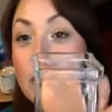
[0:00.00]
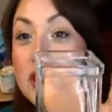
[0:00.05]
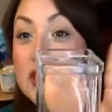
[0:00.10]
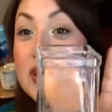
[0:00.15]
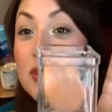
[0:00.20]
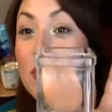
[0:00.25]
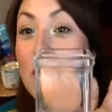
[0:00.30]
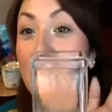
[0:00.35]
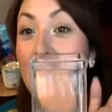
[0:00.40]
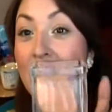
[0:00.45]

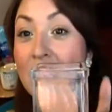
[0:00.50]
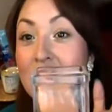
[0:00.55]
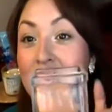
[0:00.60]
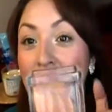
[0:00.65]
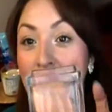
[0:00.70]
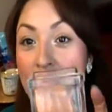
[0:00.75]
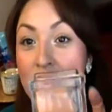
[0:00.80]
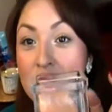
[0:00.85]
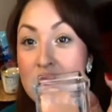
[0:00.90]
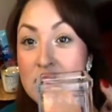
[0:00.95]
reason why I
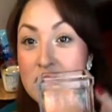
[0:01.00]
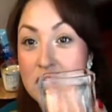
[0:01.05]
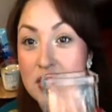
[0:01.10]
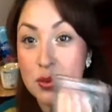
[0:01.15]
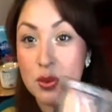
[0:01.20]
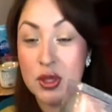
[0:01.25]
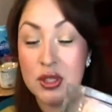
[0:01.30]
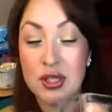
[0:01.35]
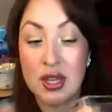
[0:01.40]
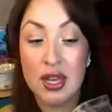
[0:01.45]
love this
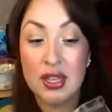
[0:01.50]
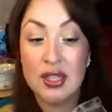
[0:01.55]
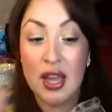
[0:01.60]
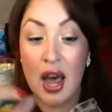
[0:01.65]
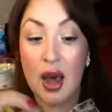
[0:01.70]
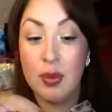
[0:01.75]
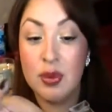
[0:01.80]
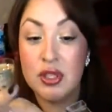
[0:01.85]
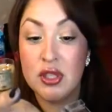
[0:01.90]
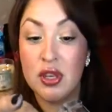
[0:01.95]
is was because
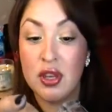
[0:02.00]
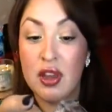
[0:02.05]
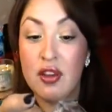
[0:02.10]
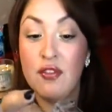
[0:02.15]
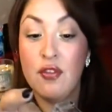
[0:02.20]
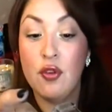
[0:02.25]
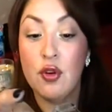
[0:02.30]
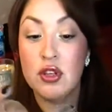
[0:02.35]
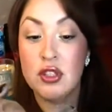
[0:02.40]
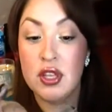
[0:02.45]
I was
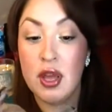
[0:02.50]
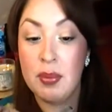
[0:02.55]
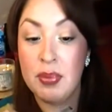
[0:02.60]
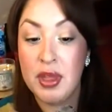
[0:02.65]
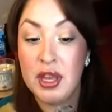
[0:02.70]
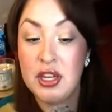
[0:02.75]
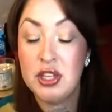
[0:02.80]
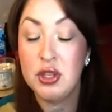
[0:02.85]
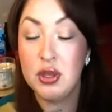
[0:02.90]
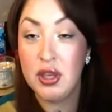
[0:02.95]
looking for
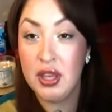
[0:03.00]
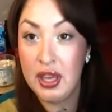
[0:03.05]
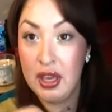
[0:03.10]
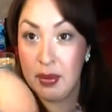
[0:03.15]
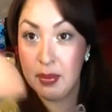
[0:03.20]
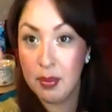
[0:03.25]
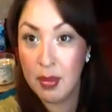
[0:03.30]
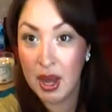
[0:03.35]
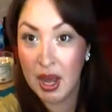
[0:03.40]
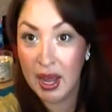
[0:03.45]
something to
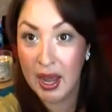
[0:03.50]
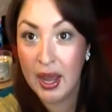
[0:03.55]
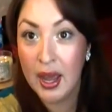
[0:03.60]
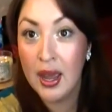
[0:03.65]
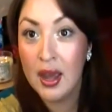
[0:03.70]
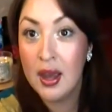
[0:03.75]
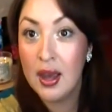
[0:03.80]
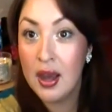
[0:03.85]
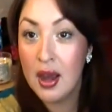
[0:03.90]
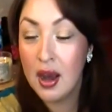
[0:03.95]
keep my
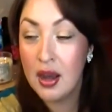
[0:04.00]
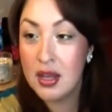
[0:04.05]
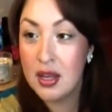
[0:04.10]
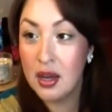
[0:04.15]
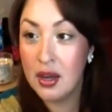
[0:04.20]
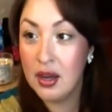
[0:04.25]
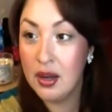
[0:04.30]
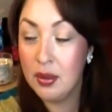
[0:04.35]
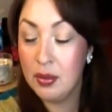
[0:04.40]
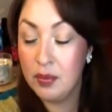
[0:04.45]

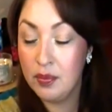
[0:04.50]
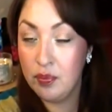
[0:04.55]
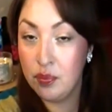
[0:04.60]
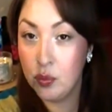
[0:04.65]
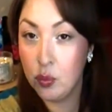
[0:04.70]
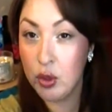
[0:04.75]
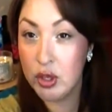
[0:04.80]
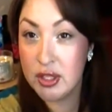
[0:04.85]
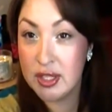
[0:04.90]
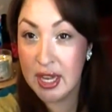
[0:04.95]

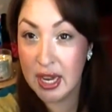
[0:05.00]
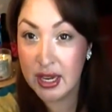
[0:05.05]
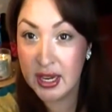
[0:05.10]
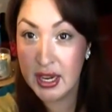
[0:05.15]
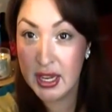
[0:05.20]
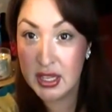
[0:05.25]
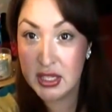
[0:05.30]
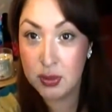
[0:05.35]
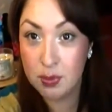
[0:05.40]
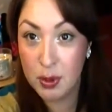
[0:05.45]
um, Real
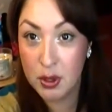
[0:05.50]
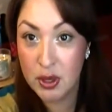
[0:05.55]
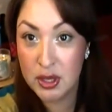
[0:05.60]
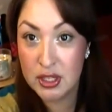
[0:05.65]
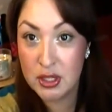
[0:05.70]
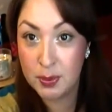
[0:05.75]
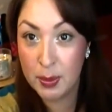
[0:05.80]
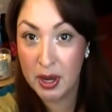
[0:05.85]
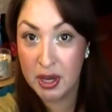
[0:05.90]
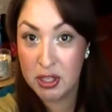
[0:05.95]
Techniques
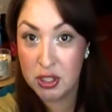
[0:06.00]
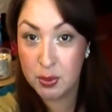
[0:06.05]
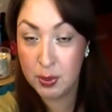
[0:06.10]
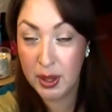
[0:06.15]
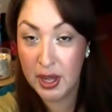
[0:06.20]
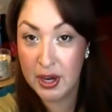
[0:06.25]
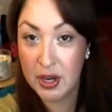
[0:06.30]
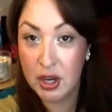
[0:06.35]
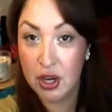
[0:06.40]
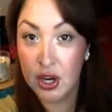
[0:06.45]
Beauty Sponge
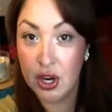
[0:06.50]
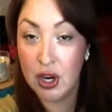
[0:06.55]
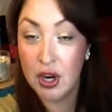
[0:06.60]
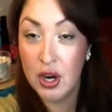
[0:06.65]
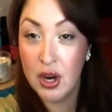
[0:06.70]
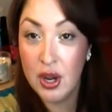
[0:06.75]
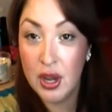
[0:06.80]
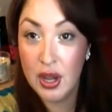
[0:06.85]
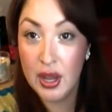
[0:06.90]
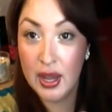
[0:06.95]
Blender
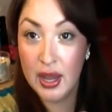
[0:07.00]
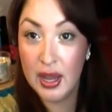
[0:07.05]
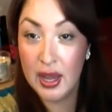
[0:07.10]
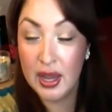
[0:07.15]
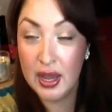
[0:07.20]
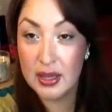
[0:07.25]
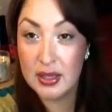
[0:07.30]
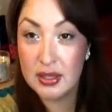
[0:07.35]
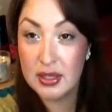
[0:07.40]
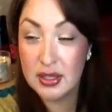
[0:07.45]

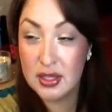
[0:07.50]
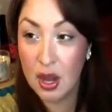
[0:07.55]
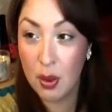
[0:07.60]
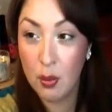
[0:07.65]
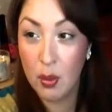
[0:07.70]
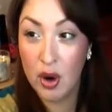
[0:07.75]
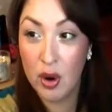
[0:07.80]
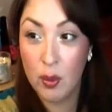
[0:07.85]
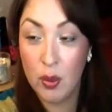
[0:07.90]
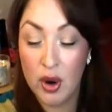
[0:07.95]

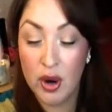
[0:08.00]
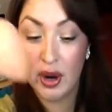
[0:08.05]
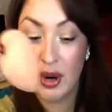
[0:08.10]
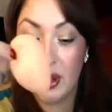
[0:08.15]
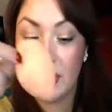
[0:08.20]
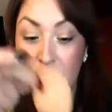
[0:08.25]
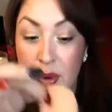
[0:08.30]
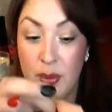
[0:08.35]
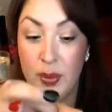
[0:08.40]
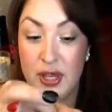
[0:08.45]
somewhere where
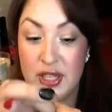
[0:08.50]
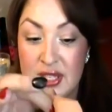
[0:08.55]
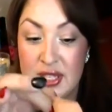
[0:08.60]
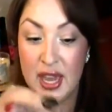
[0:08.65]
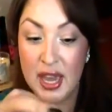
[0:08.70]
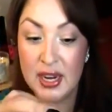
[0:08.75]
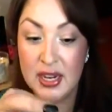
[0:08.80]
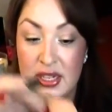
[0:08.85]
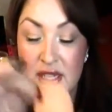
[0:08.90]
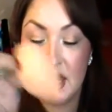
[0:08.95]
it would be
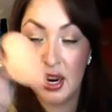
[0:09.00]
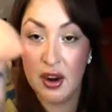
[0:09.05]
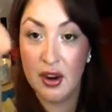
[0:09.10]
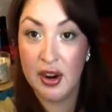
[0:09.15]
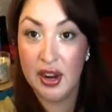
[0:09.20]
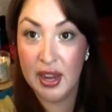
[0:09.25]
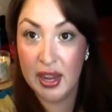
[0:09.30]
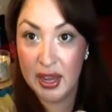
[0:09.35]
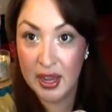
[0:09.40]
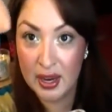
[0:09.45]

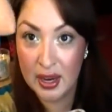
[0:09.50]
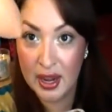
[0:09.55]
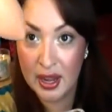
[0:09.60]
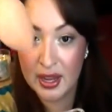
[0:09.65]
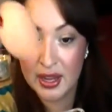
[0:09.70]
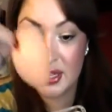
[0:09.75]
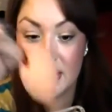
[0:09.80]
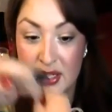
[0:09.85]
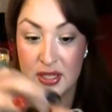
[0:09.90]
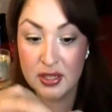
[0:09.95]
sanitary and
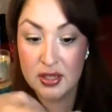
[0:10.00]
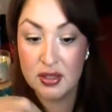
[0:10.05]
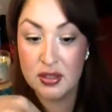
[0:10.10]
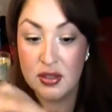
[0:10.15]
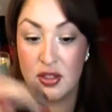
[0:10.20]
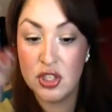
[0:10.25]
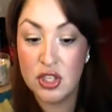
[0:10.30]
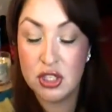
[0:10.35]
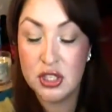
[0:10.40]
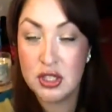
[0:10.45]
I can
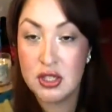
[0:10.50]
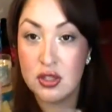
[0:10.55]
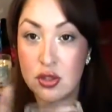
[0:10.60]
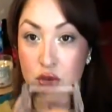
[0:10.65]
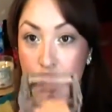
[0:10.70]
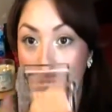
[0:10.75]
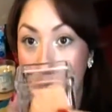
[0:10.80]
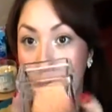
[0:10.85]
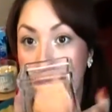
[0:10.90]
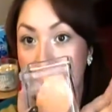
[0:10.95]

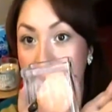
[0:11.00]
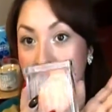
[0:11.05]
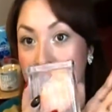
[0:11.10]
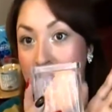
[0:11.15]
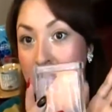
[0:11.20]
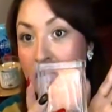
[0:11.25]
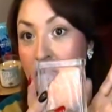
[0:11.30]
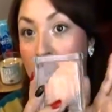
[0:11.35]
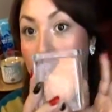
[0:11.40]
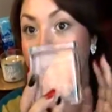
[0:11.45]
just drop it
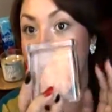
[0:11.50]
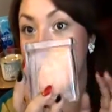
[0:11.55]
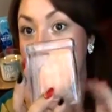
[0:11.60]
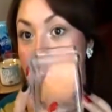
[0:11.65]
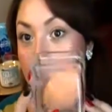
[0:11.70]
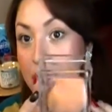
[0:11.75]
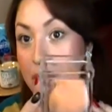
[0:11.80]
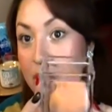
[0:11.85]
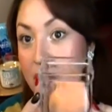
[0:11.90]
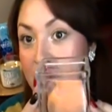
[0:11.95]
in there on
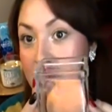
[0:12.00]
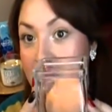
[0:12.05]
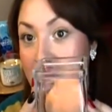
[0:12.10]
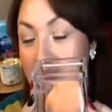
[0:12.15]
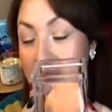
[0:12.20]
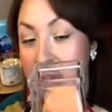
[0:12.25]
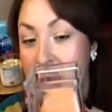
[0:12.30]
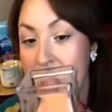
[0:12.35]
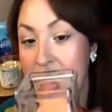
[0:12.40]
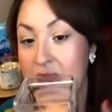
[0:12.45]
top of my
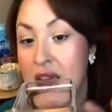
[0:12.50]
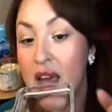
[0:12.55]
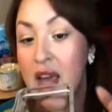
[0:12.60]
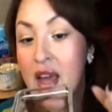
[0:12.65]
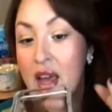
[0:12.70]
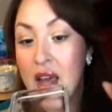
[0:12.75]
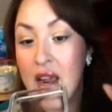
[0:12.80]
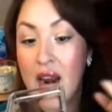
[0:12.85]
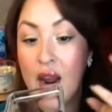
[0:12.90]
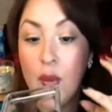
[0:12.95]
vanity
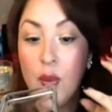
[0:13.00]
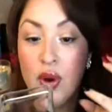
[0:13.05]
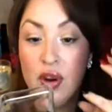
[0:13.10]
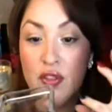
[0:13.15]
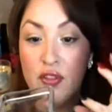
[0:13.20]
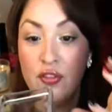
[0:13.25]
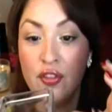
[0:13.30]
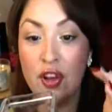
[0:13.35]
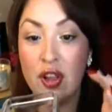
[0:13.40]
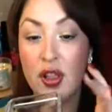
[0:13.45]
and I
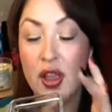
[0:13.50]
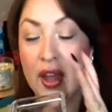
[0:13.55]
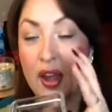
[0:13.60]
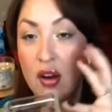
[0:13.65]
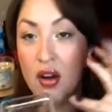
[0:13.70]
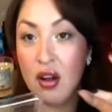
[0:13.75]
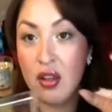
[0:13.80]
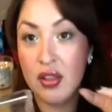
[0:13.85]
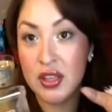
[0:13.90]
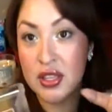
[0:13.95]
wouldn't feel
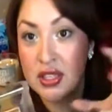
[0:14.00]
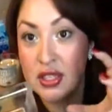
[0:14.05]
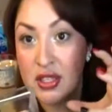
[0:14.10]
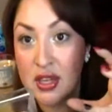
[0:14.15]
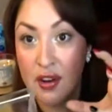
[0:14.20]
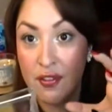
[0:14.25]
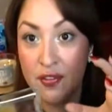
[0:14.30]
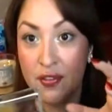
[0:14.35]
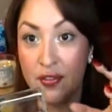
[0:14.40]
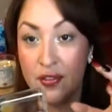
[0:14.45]
like all this
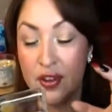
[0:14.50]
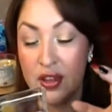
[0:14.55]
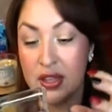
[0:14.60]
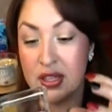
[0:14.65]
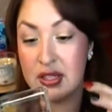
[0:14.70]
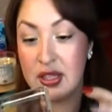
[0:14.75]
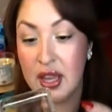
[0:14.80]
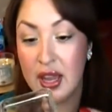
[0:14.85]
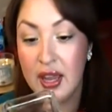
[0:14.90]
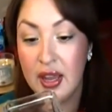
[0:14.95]
stuff
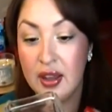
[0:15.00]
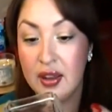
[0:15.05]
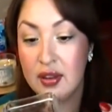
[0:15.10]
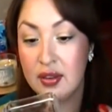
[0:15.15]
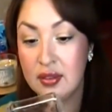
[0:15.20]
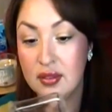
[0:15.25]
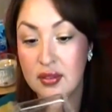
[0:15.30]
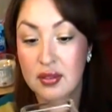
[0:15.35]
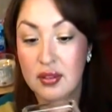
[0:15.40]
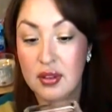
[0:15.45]
is like
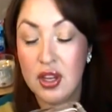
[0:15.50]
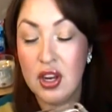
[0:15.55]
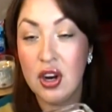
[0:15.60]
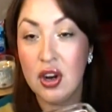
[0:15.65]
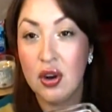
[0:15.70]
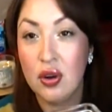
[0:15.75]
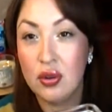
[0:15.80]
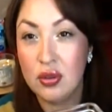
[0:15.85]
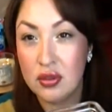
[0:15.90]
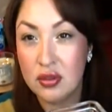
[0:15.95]
you
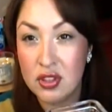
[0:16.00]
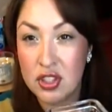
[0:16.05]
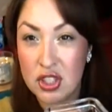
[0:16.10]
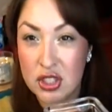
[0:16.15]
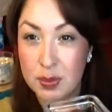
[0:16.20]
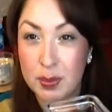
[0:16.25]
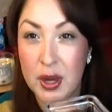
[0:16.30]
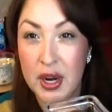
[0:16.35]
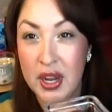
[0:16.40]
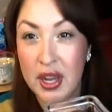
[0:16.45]
know
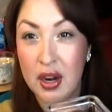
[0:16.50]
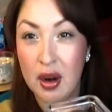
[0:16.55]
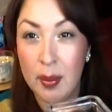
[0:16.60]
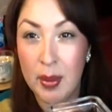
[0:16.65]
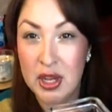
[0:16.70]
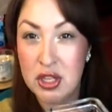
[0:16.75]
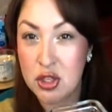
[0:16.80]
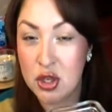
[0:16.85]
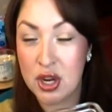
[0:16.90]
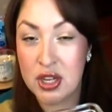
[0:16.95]
just putting it
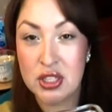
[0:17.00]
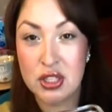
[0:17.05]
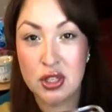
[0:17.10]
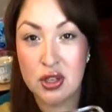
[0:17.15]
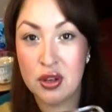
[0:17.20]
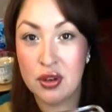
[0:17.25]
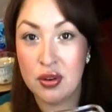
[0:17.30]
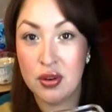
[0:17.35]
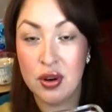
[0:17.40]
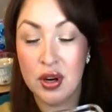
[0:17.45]
on my
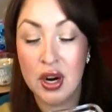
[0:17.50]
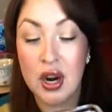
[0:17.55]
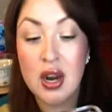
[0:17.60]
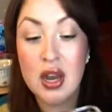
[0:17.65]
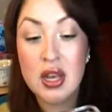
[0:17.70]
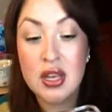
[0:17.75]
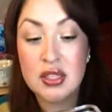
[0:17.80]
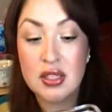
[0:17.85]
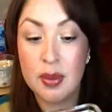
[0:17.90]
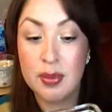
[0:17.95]
dresser or
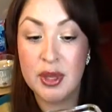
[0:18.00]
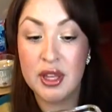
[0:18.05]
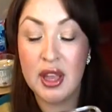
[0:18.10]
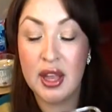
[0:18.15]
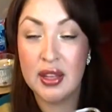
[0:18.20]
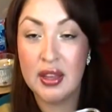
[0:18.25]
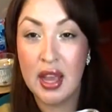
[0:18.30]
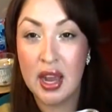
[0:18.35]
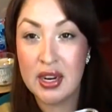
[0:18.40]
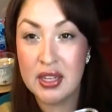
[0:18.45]
something
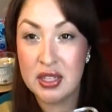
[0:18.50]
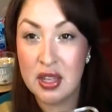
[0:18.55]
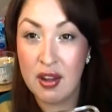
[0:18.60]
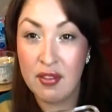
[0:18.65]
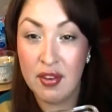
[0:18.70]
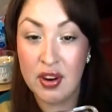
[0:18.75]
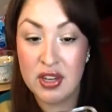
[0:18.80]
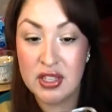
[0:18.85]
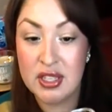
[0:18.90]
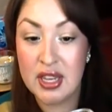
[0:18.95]
like that is
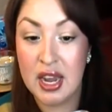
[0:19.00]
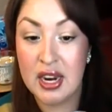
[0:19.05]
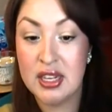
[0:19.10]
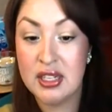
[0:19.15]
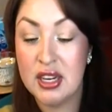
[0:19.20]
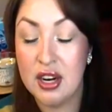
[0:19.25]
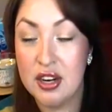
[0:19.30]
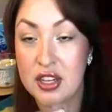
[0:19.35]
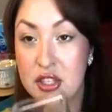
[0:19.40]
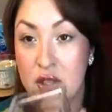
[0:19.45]
not very
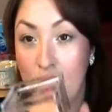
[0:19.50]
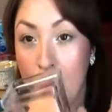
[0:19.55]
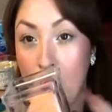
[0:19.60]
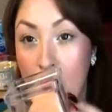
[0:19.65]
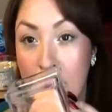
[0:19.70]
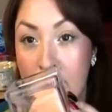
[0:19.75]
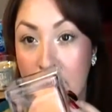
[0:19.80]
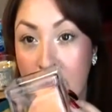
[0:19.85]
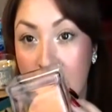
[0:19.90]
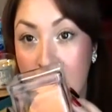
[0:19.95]
sanitary so I
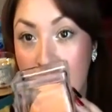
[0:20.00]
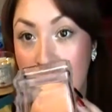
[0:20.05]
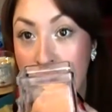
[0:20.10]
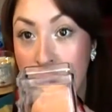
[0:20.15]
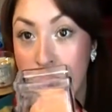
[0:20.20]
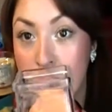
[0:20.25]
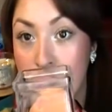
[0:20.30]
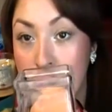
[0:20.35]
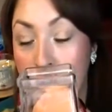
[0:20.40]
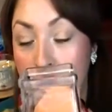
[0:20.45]
wanted like a
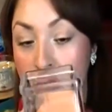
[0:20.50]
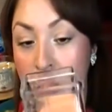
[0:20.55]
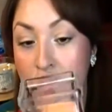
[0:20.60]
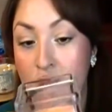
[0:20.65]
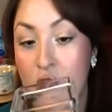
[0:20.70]
little jar